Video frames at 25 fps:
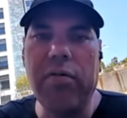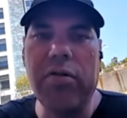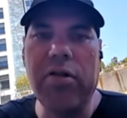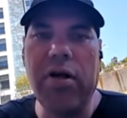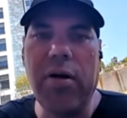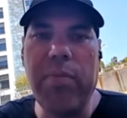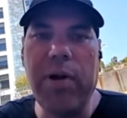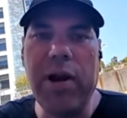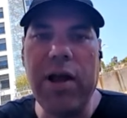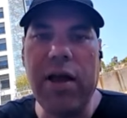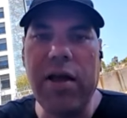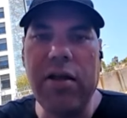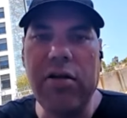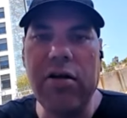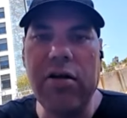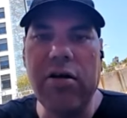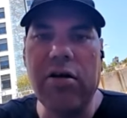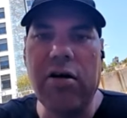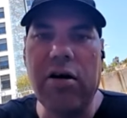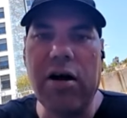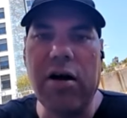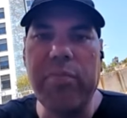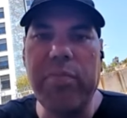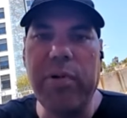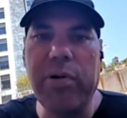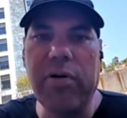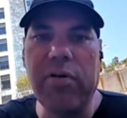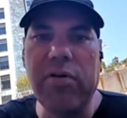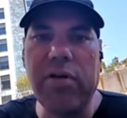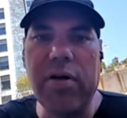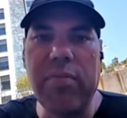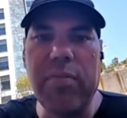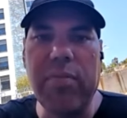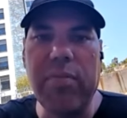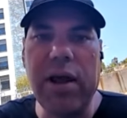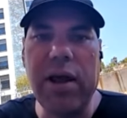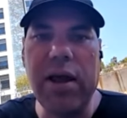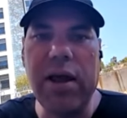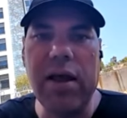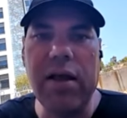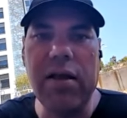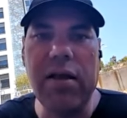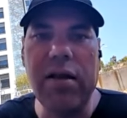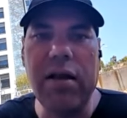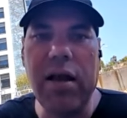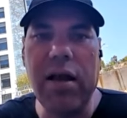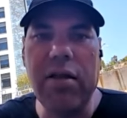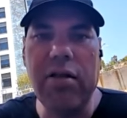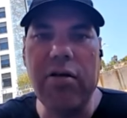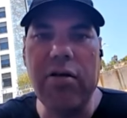somebody in Europe or somebody
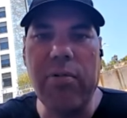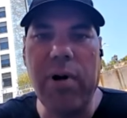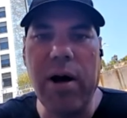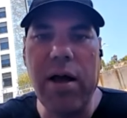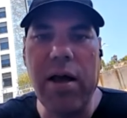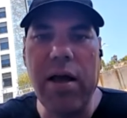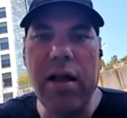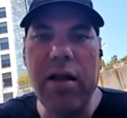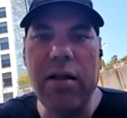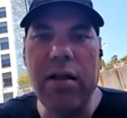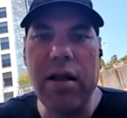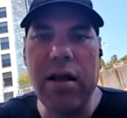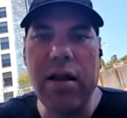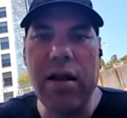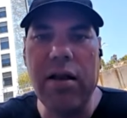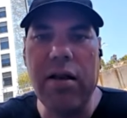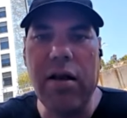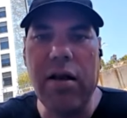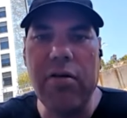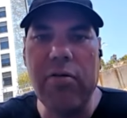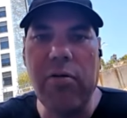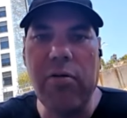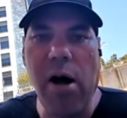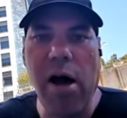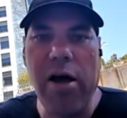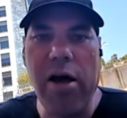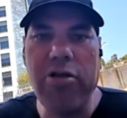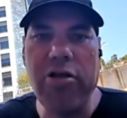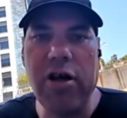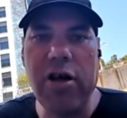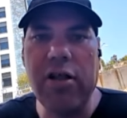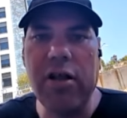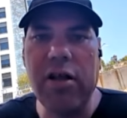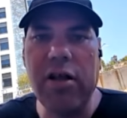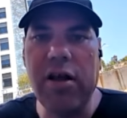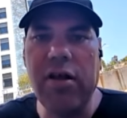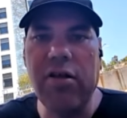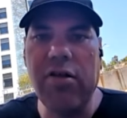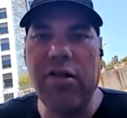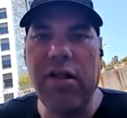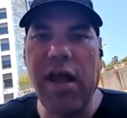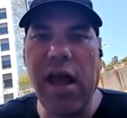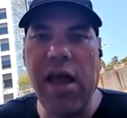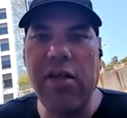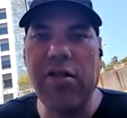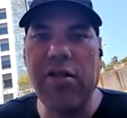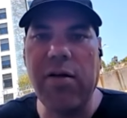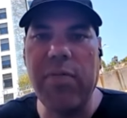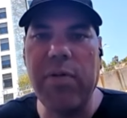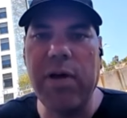in Washington is
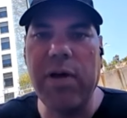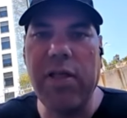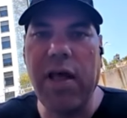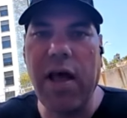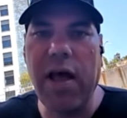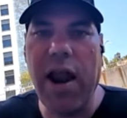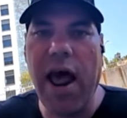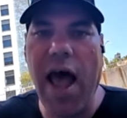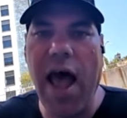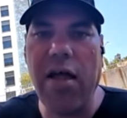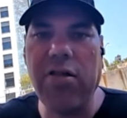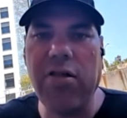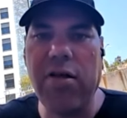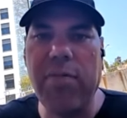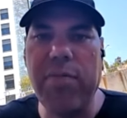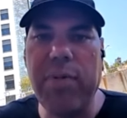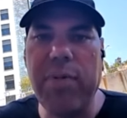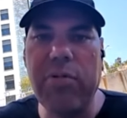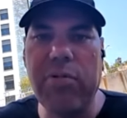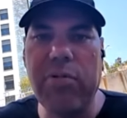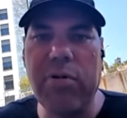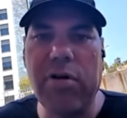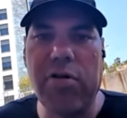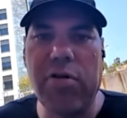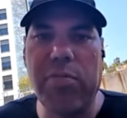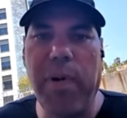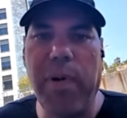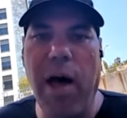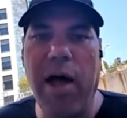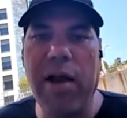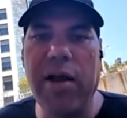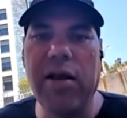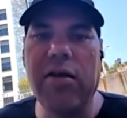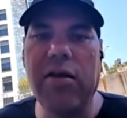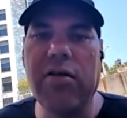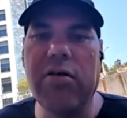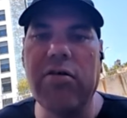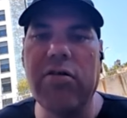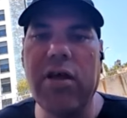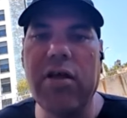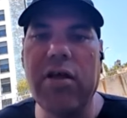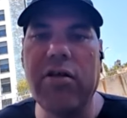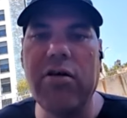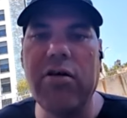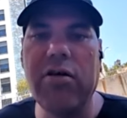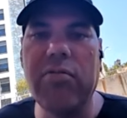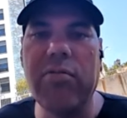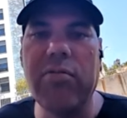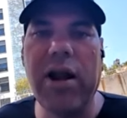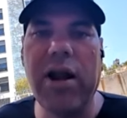saying something that has to be responded to. They
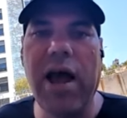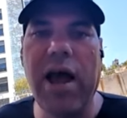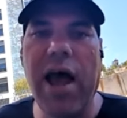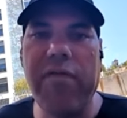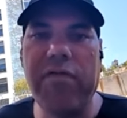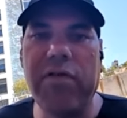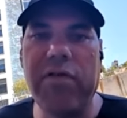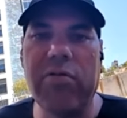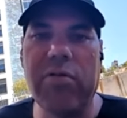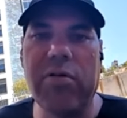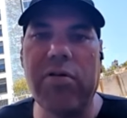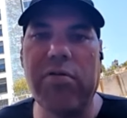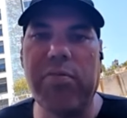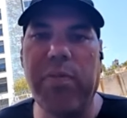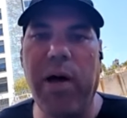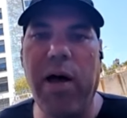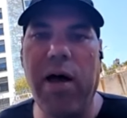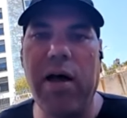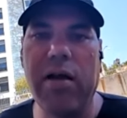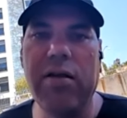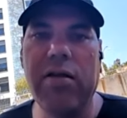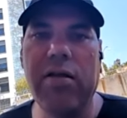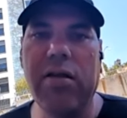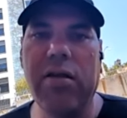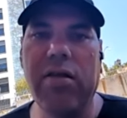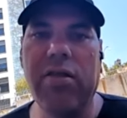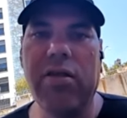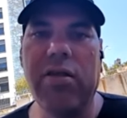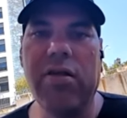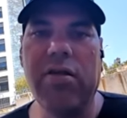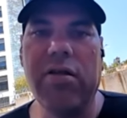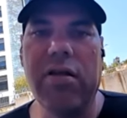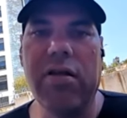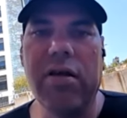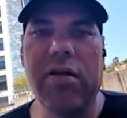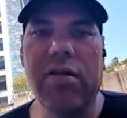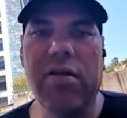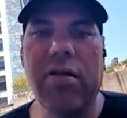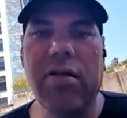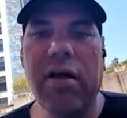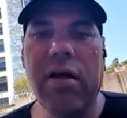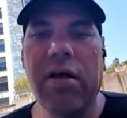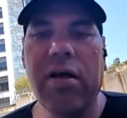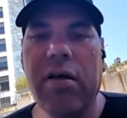don't want to have to respond to these things